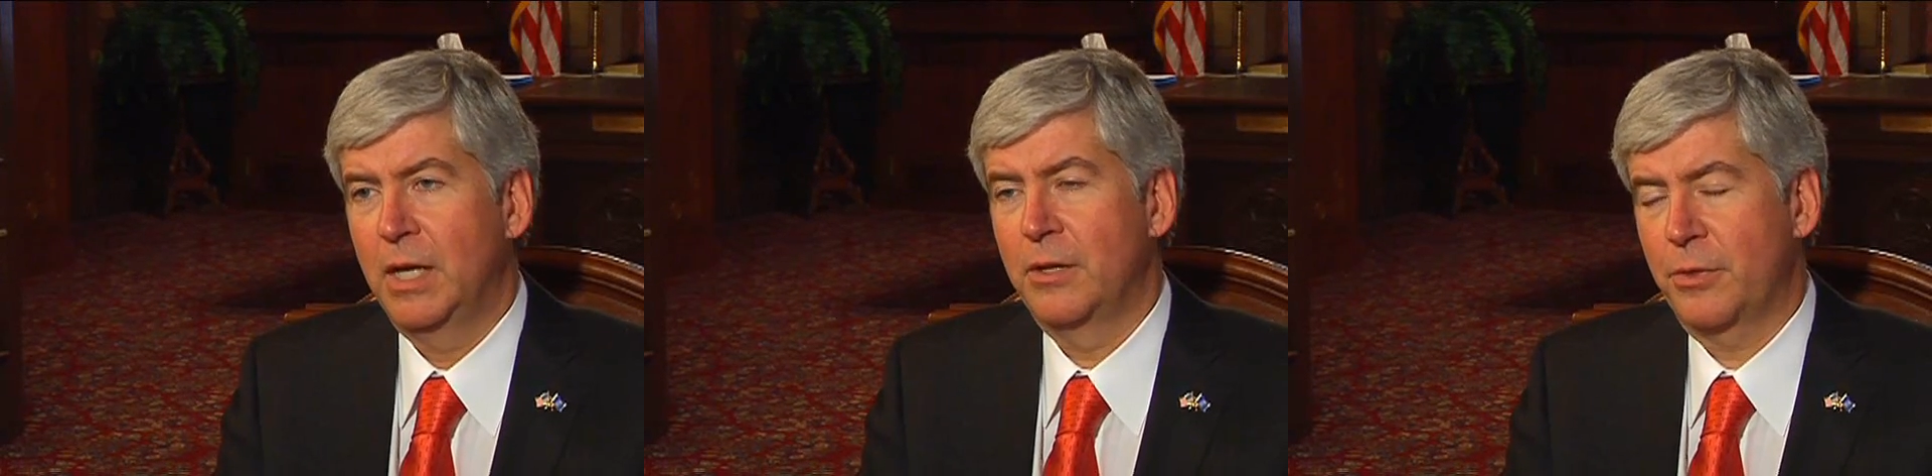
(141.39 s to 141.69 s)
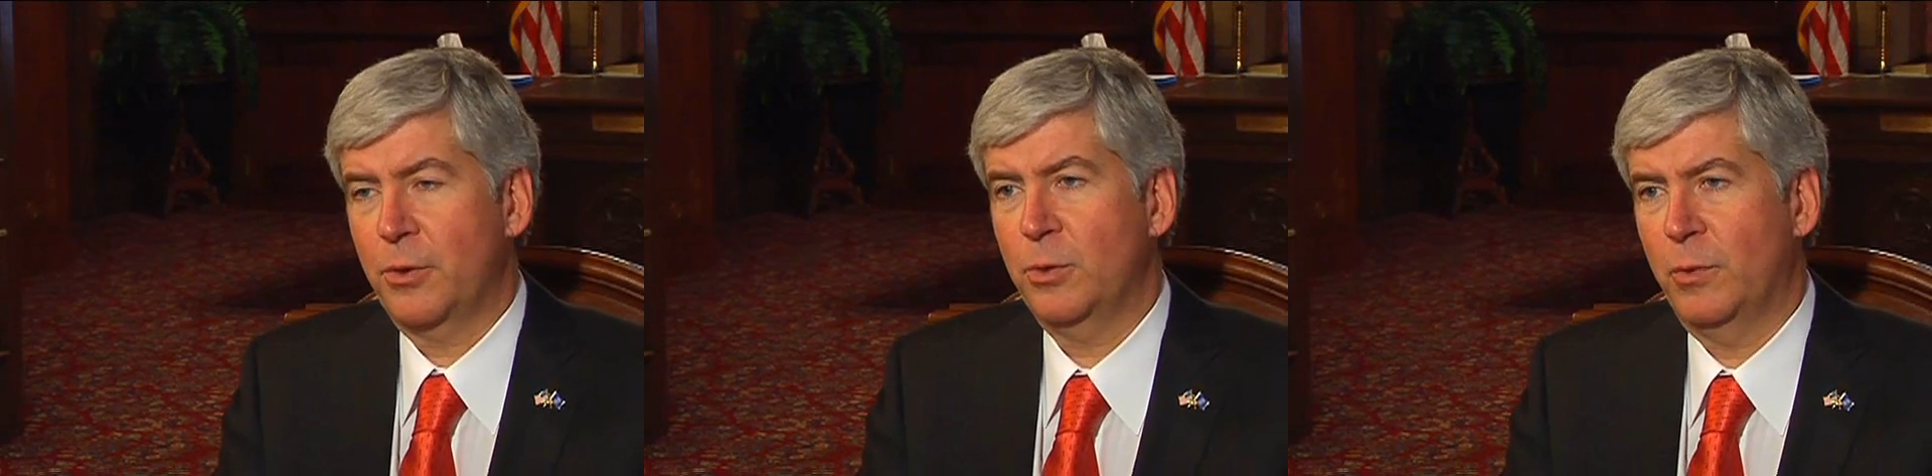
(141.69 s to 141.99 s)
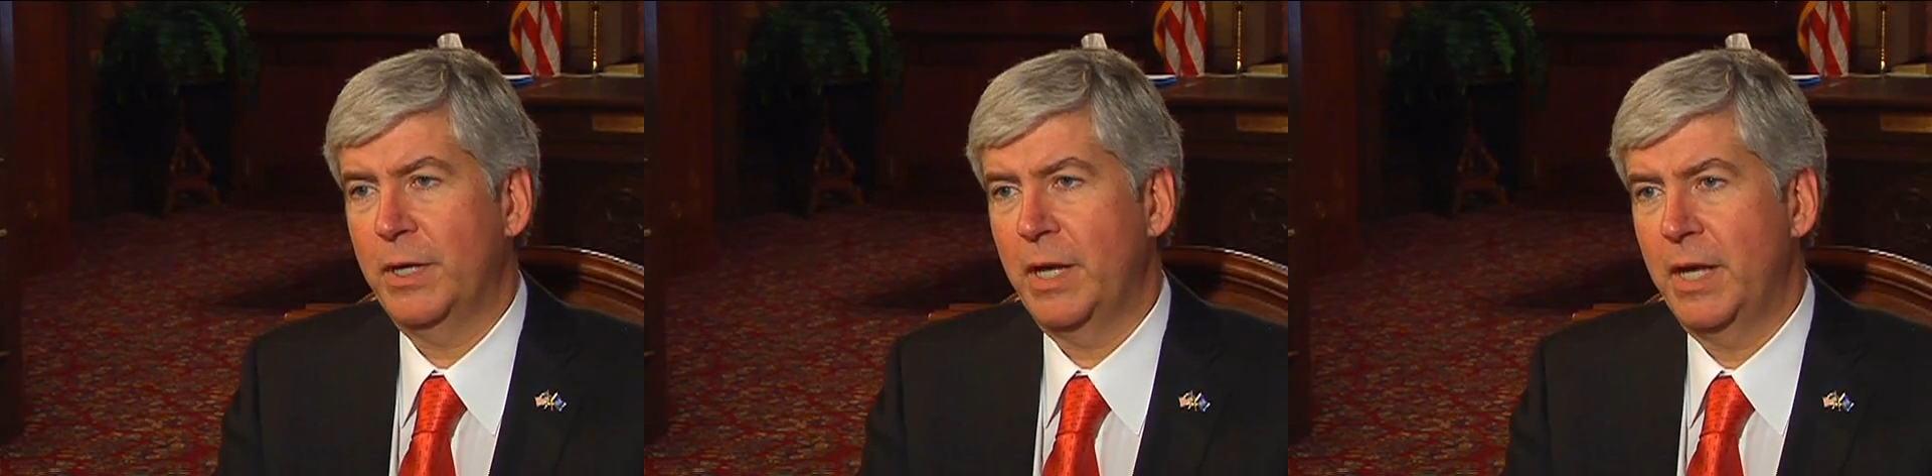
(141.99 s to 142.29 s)
And the third
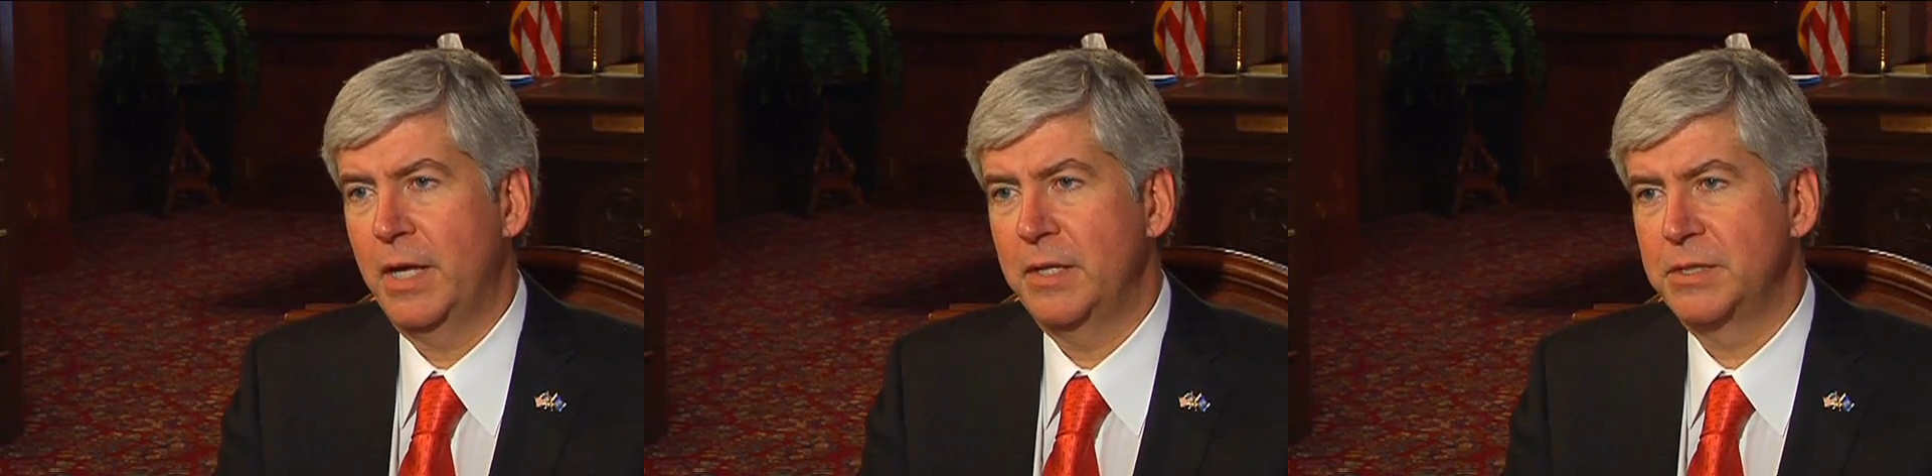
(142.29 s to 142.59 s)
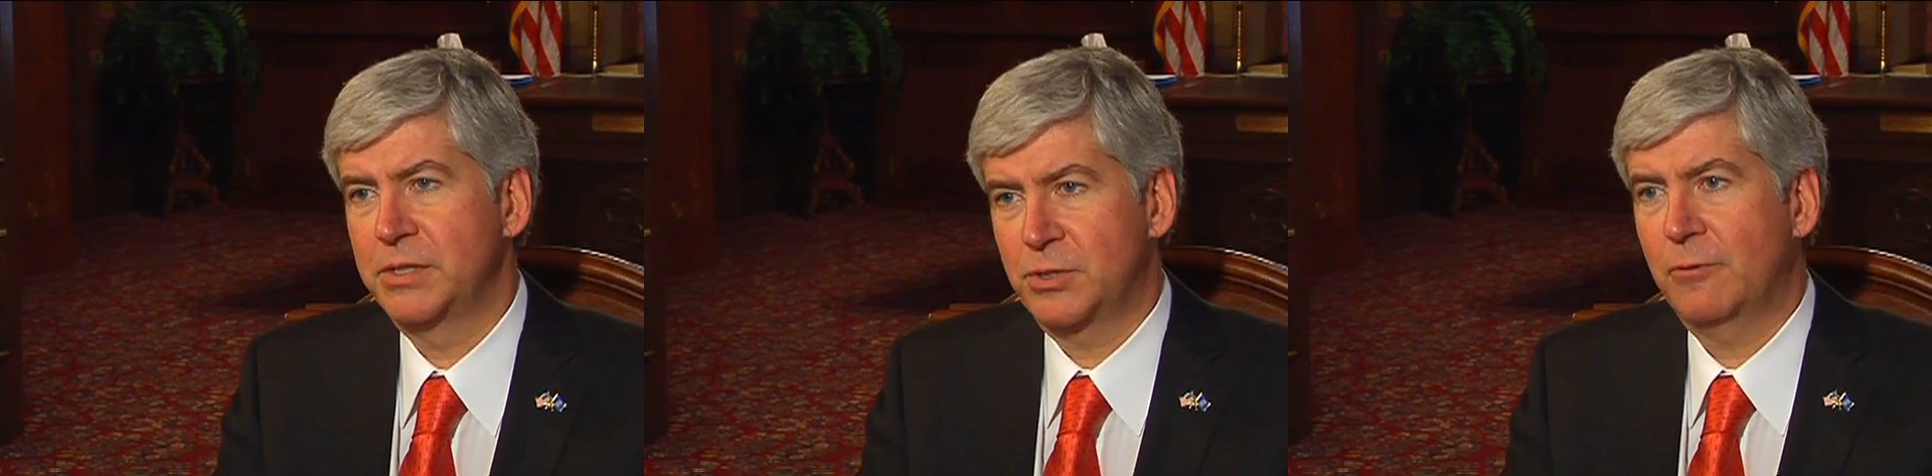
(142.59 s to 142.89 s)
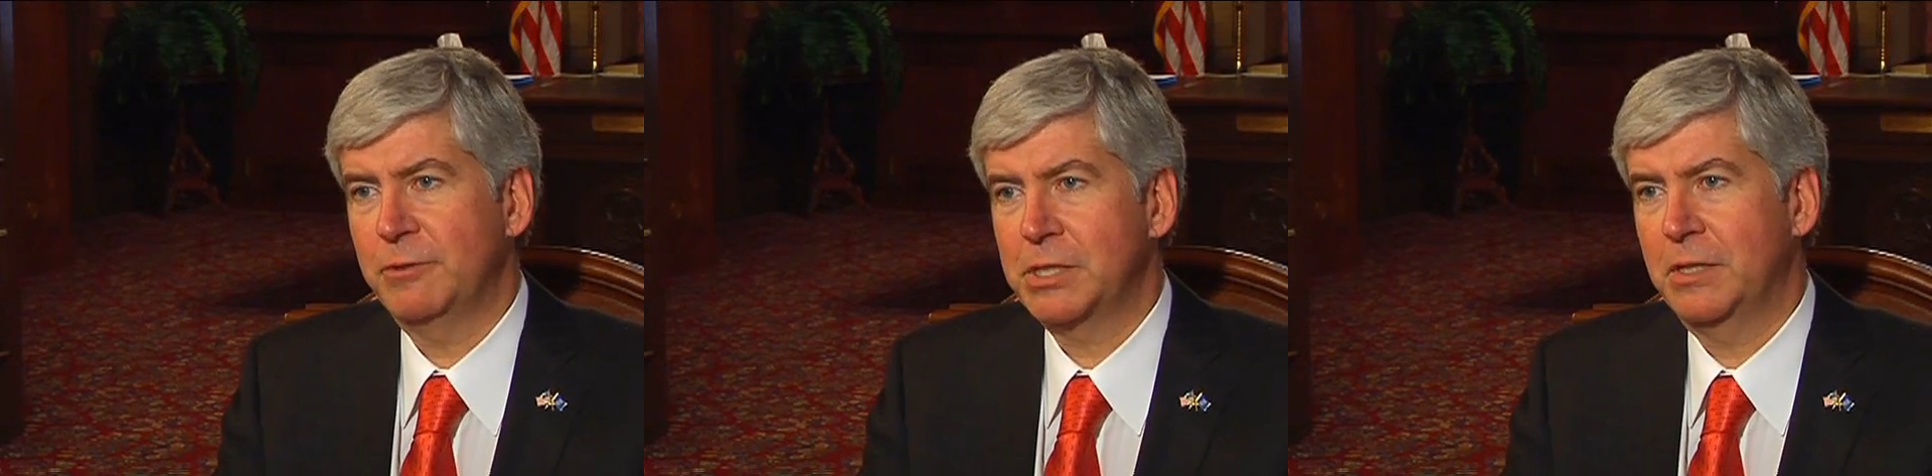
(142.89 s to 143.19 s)
one is
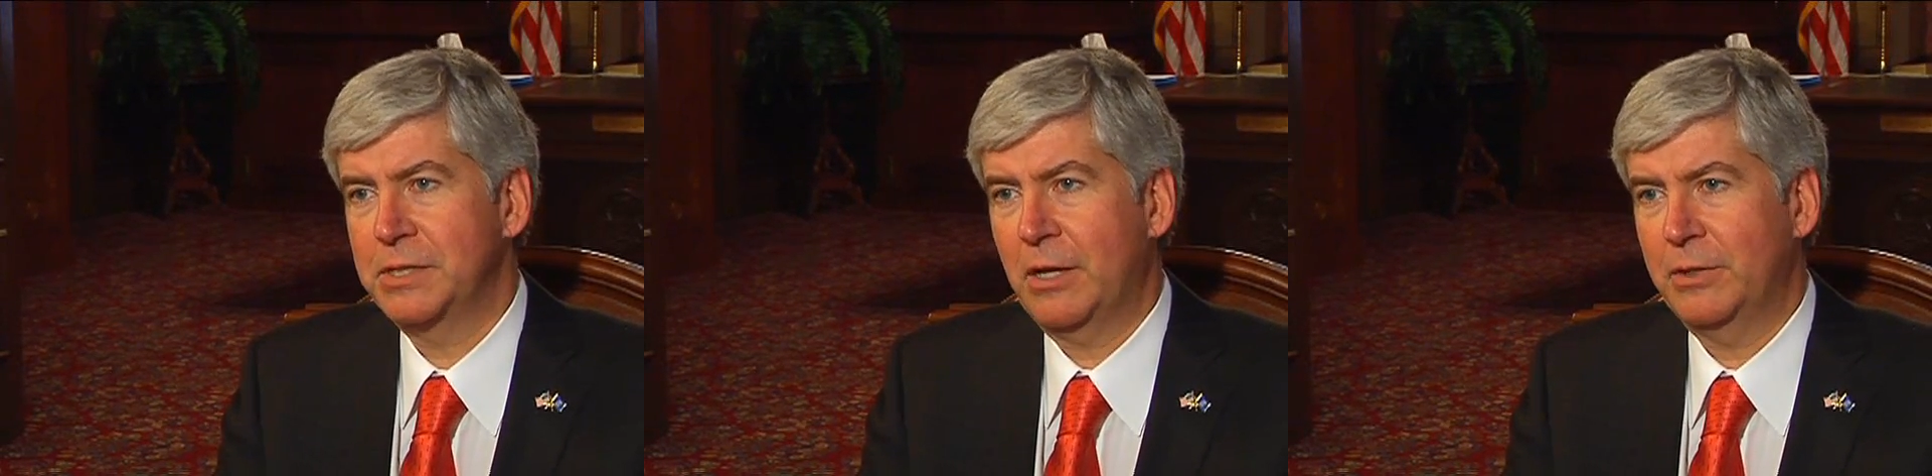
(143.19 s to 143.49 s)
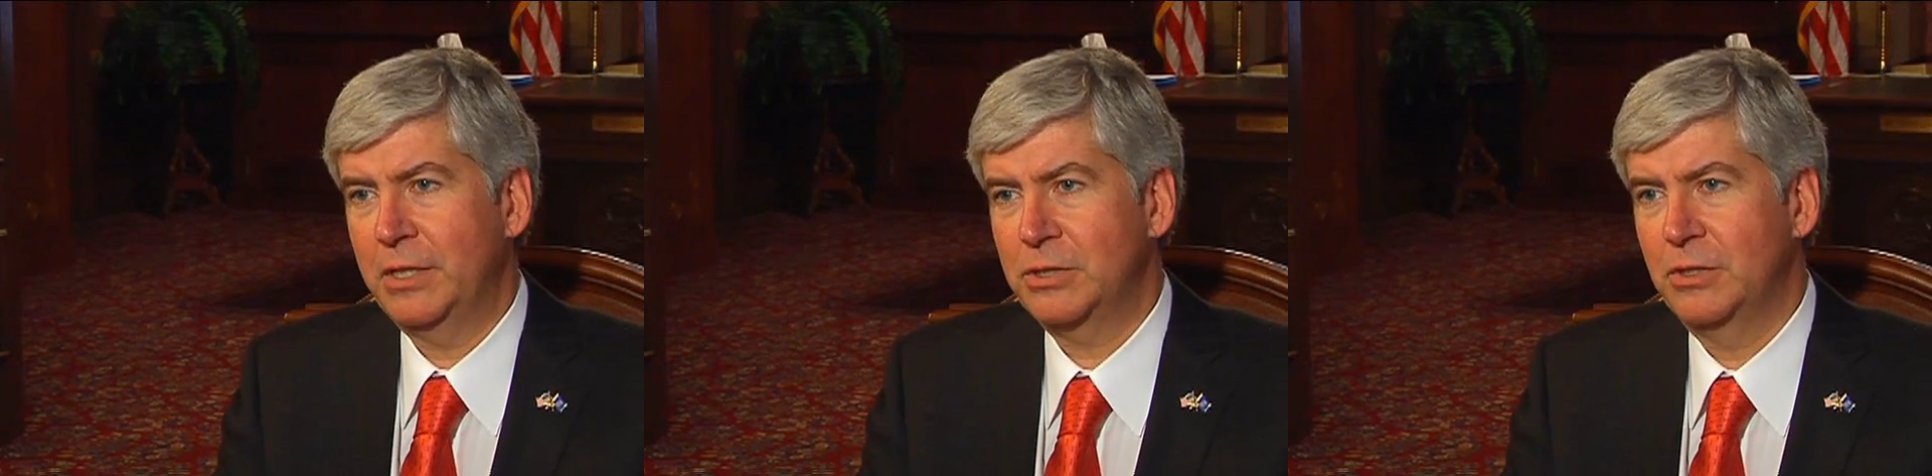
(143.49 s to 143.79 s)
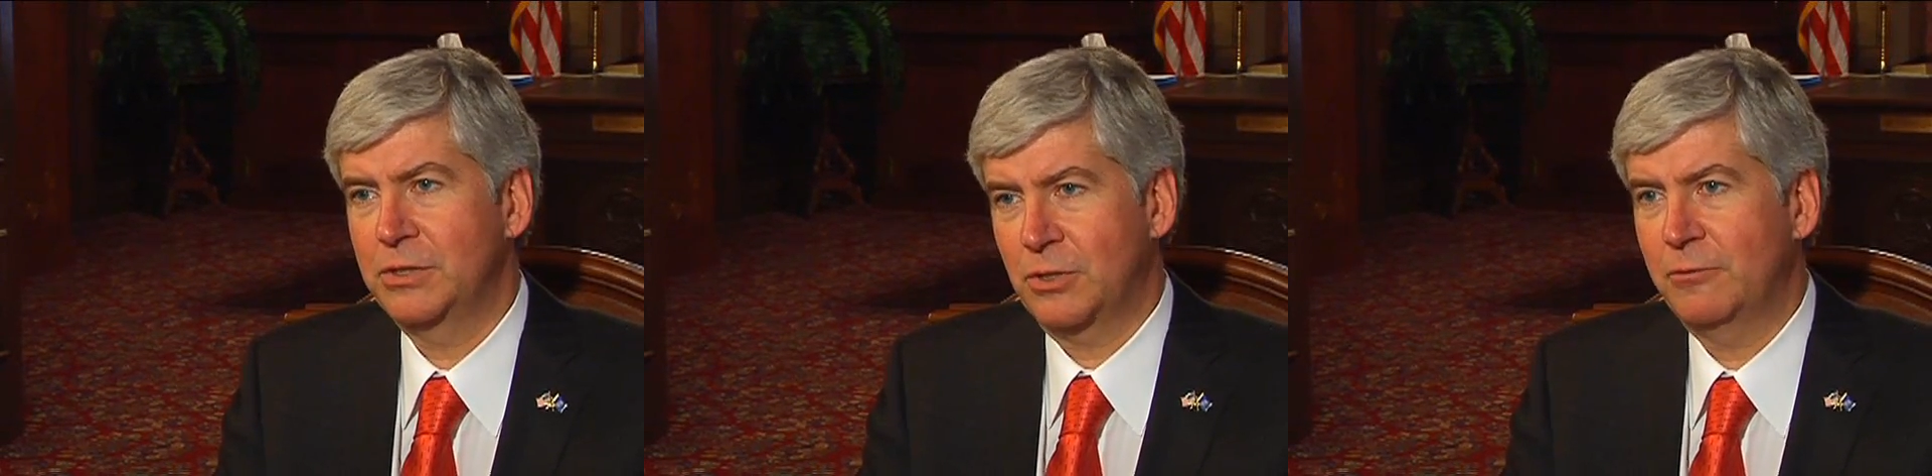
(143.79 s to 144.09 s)
service
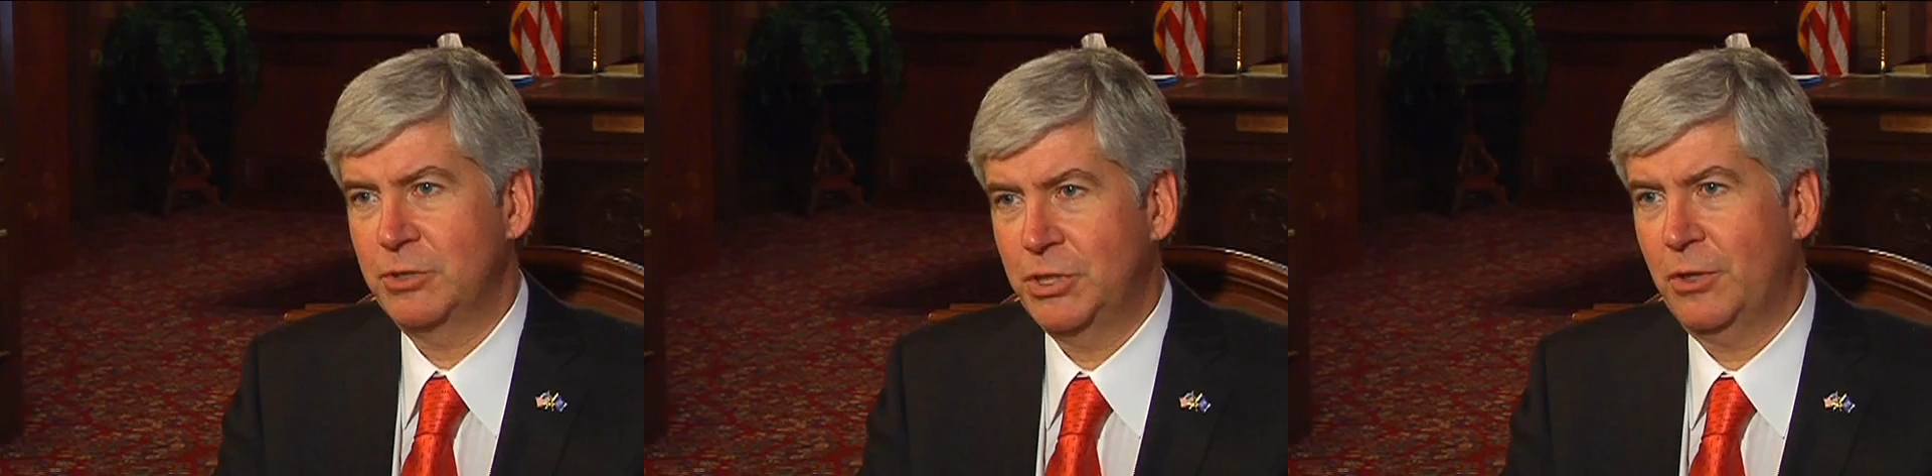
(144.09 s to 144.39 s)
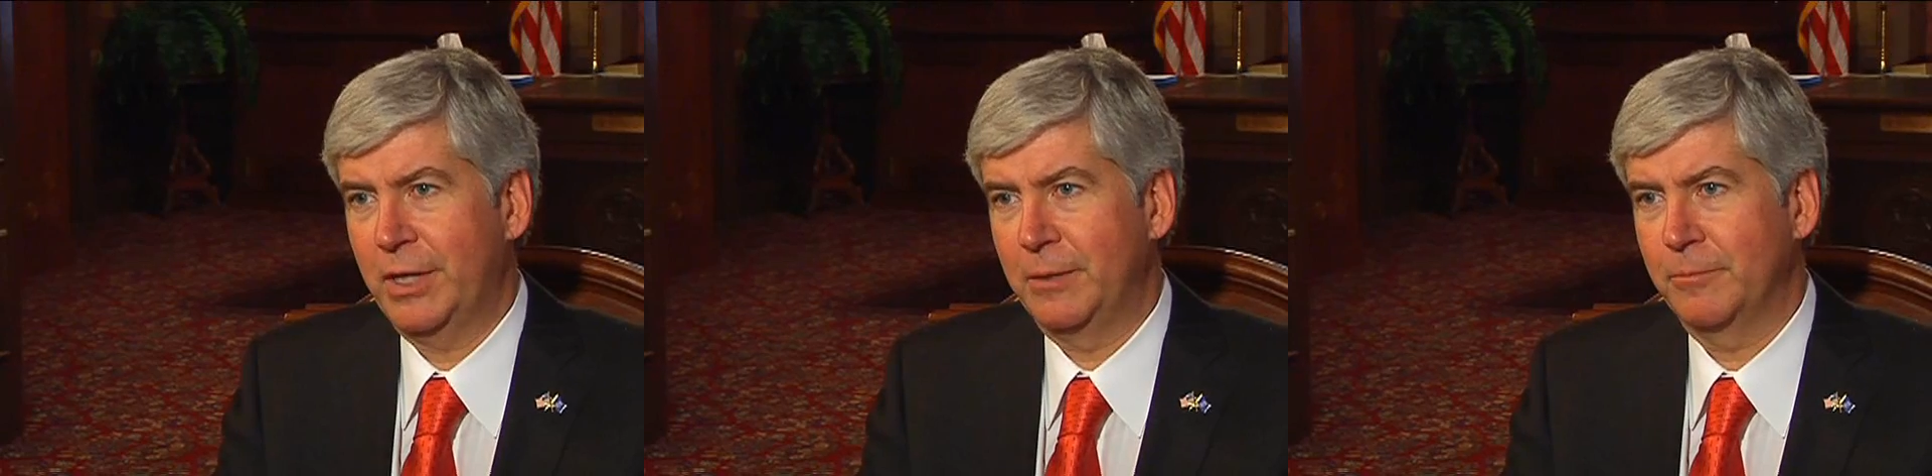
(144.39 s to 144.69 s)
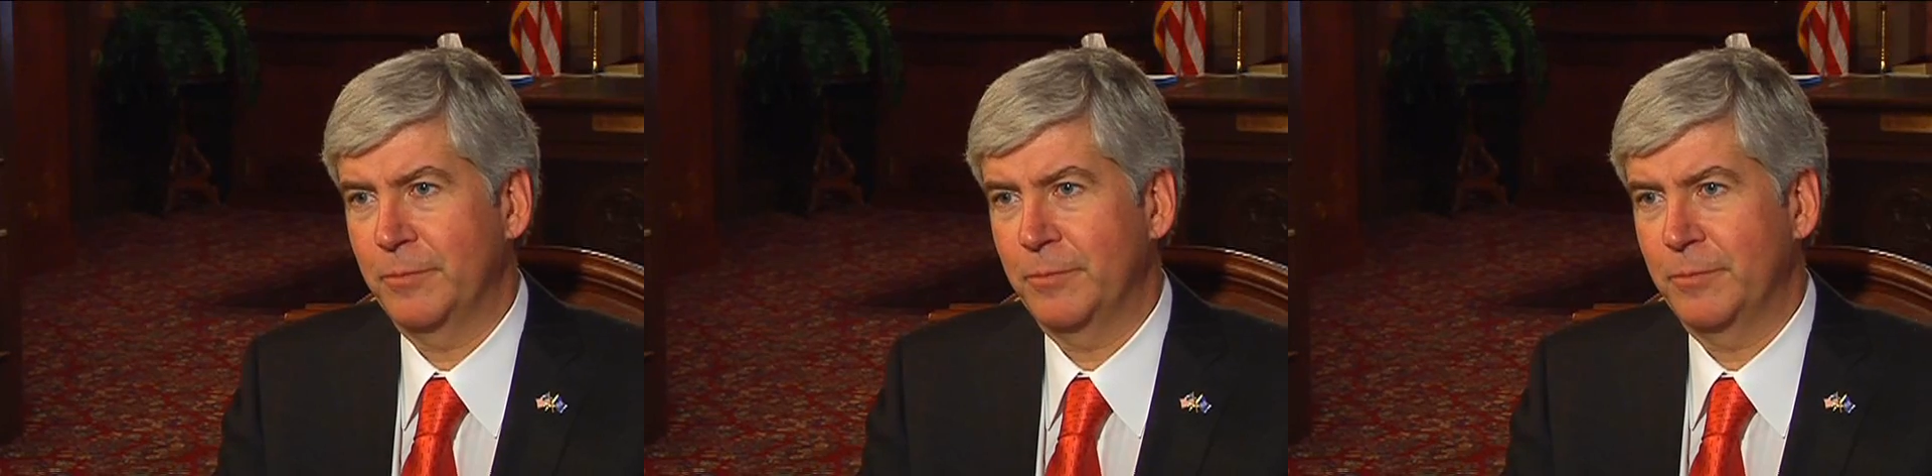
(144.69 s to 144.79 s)
consolidation and service sharing.